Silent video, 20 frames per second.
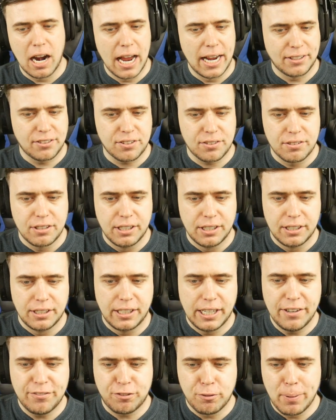right.
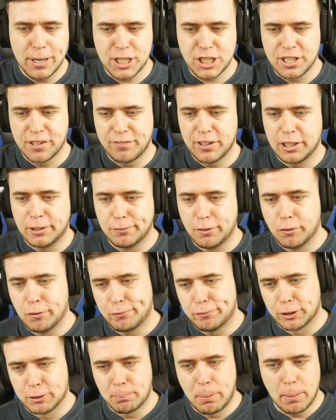Information available
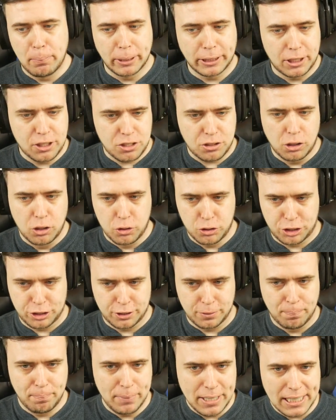for public
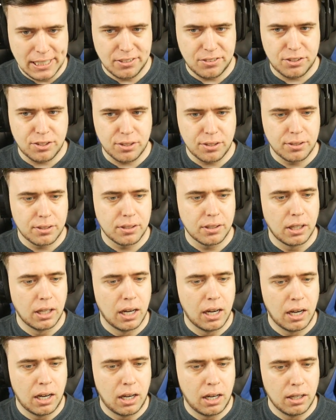disclosure meat.
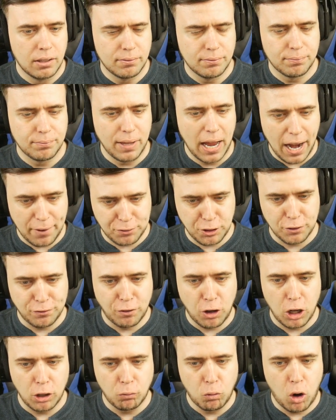Uh, after the
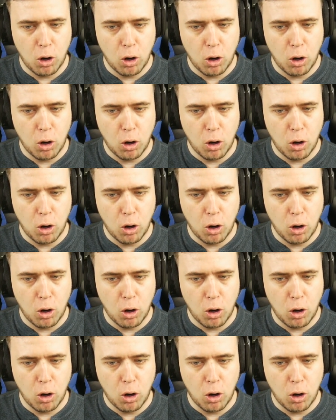fall